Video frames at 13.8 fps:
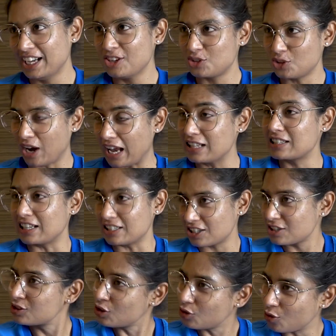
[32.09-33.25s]
So I'll
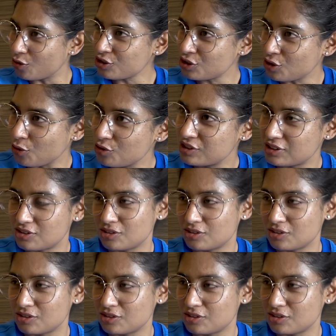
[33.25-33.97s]
suggest a coach who